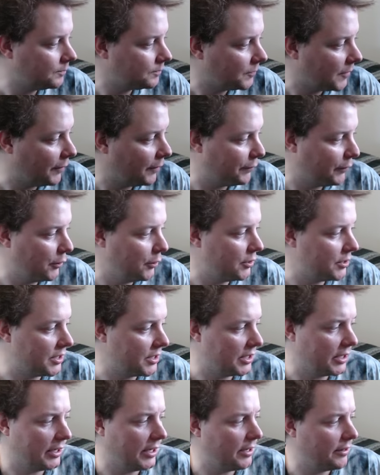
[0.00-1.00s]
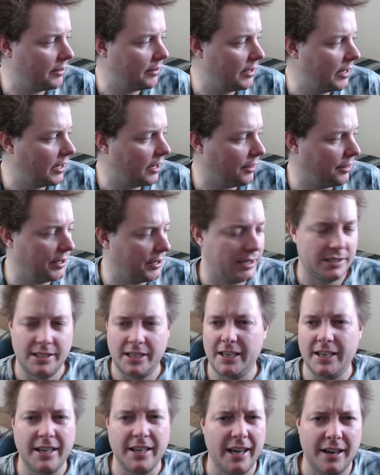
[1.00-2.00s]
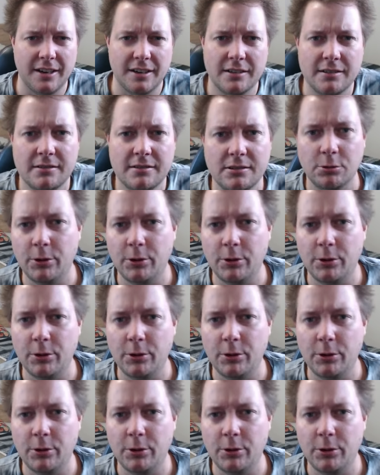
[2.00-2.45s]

If you're using Ethernet, I think it's EN